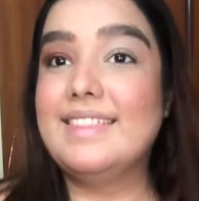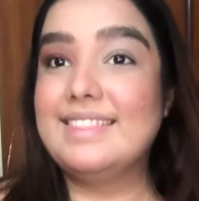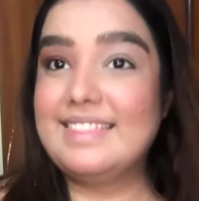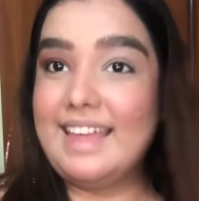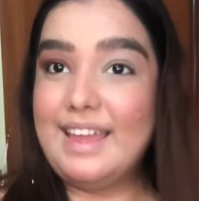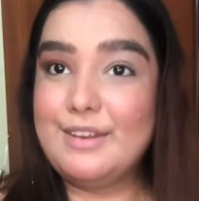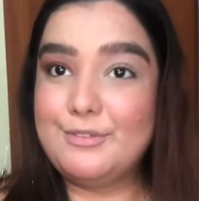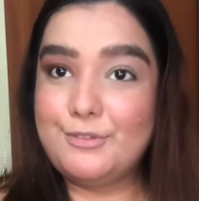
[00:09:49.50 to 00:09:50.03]

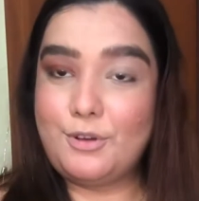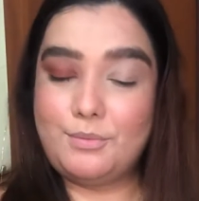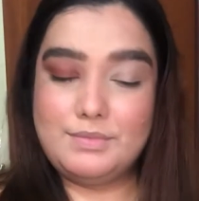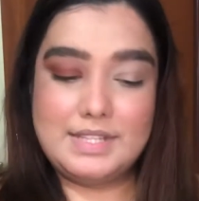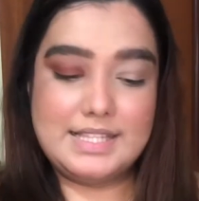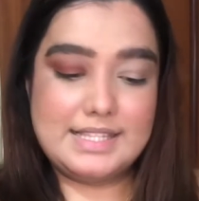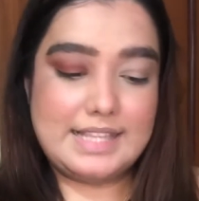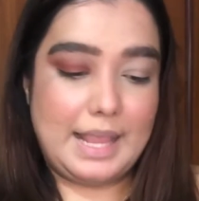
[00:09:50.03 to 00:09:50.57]
then from
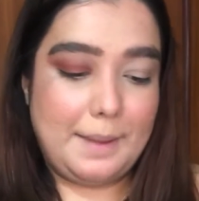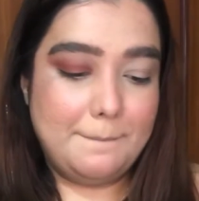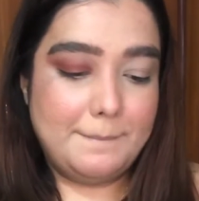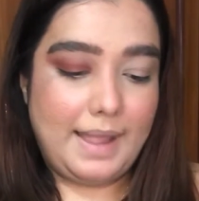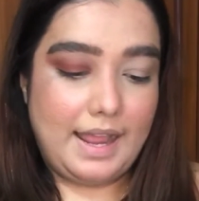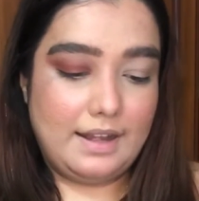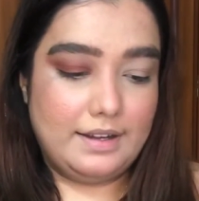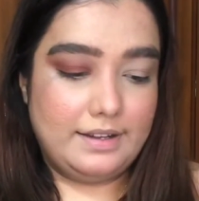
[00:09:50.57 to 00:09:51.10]
the same
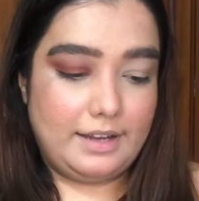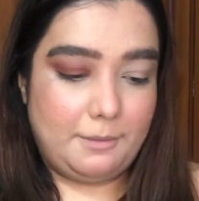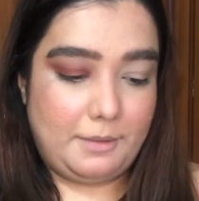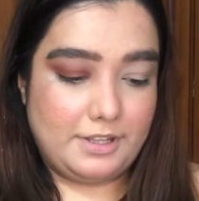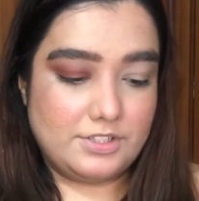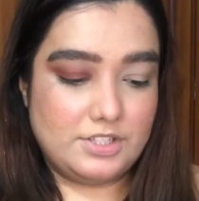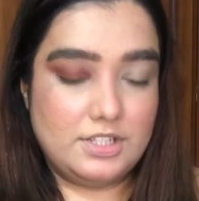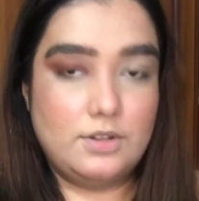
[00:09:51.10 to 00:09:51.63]
palette, I'm
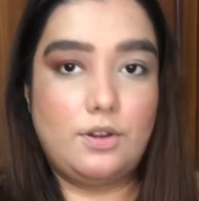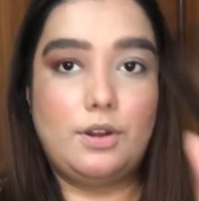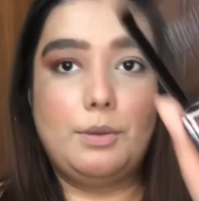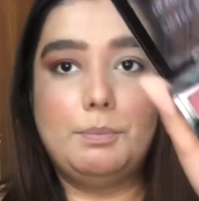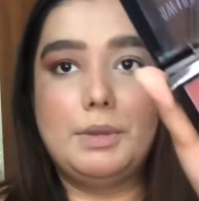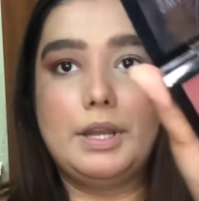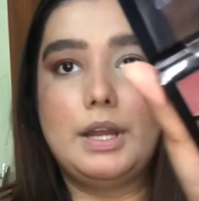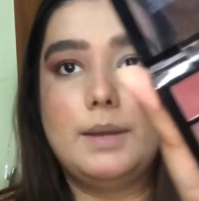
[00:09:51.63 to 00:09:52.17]
actually gonna
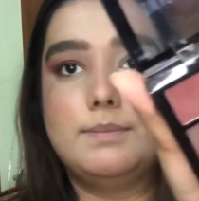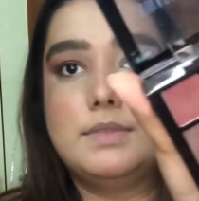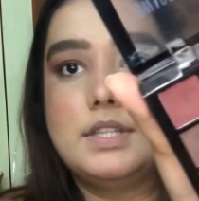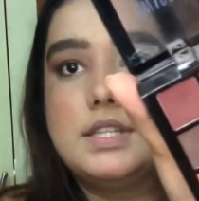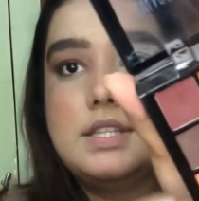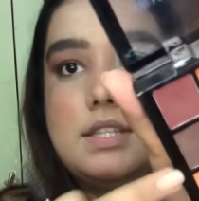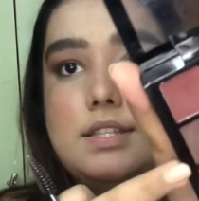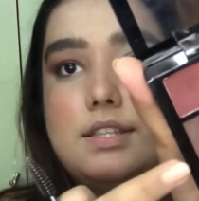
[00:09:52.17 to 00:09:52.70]
pick up
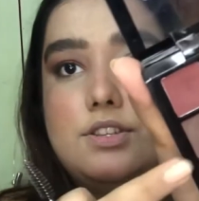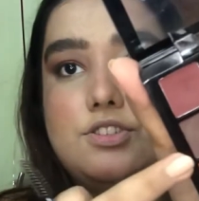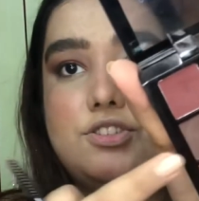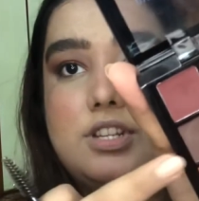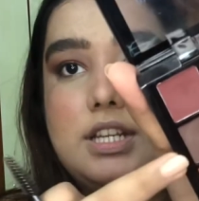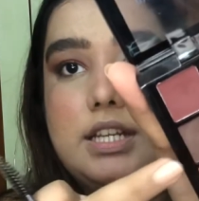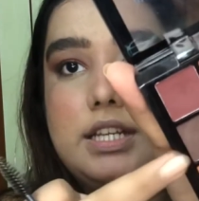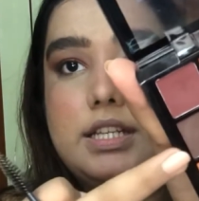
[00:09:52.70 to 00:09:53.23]
this
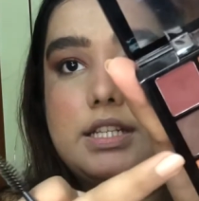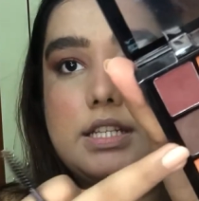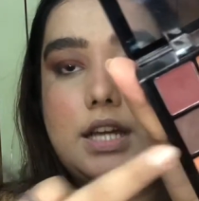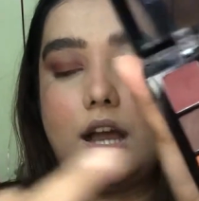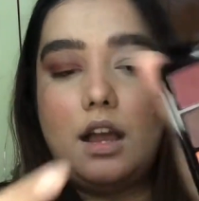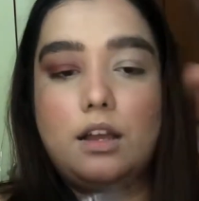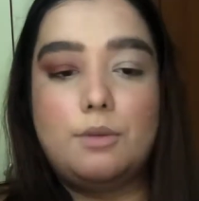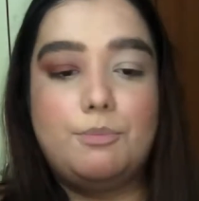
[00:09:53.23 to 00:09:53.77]
really
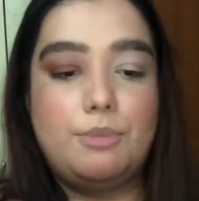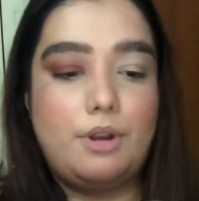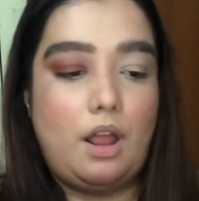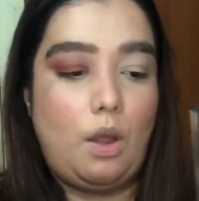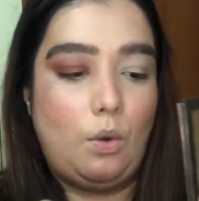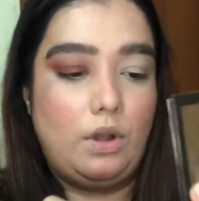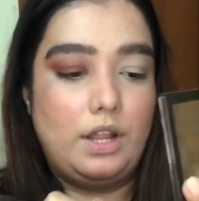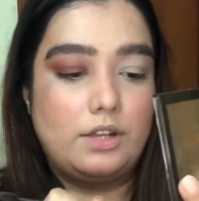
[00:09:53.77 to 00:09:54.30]
dark
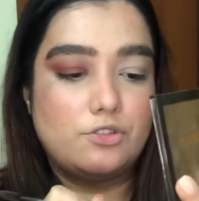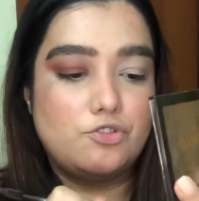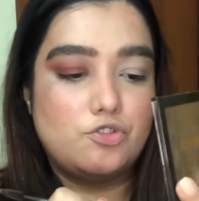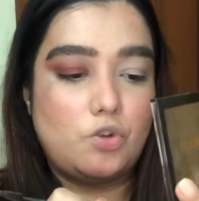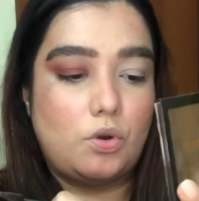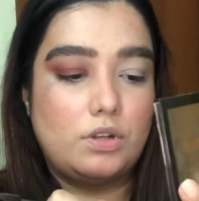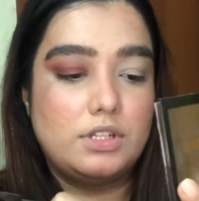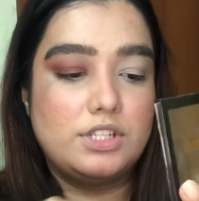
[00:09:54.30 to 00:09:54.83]
brown, like a
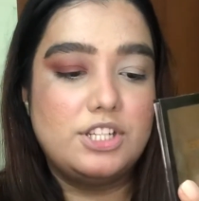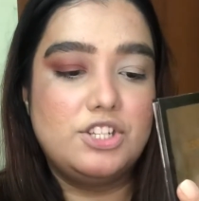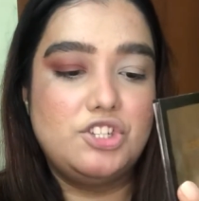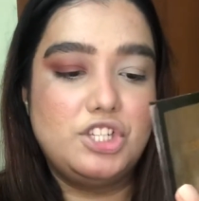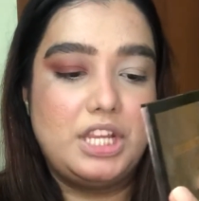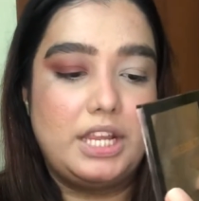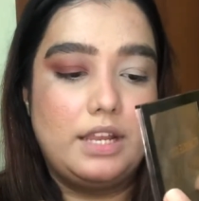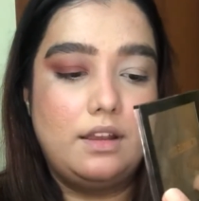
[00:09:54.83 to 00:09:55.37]
chocolatey
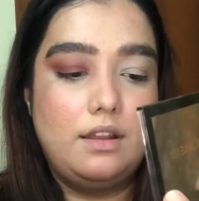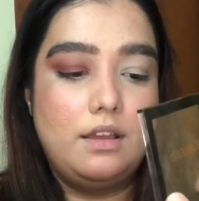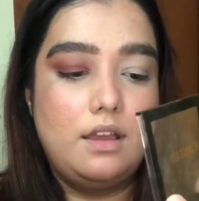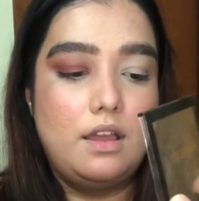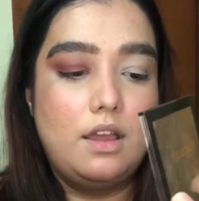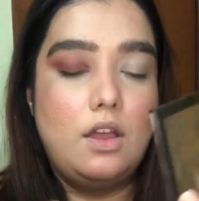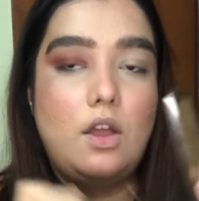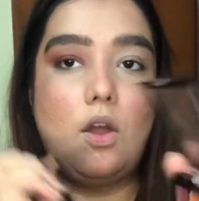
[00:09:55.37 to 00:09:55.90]
shade,
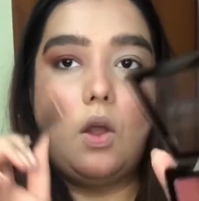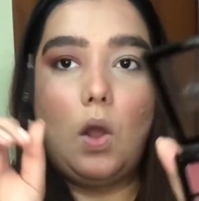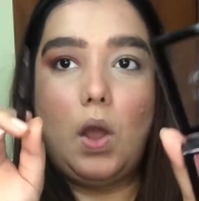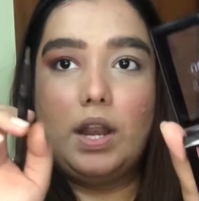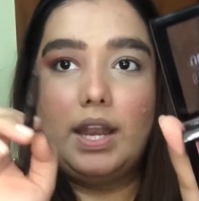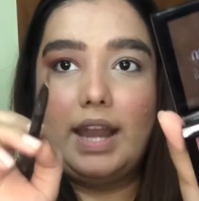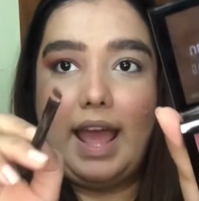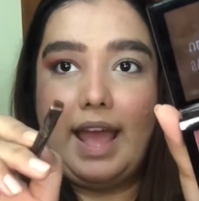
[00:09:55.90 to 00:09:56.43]

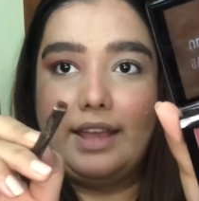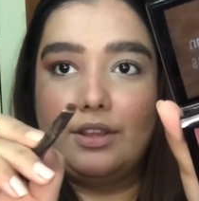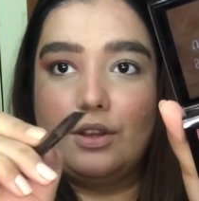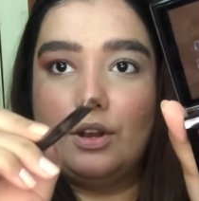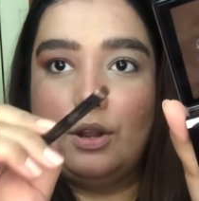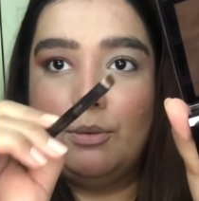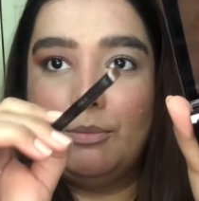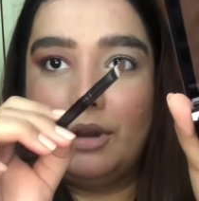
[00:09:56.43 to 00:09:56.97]
on an
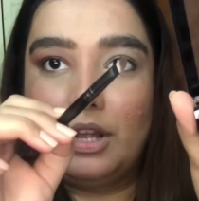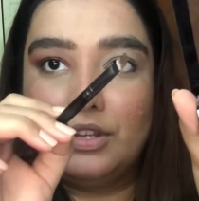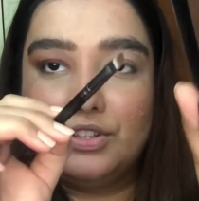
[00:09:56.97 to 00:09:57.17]
angular brush.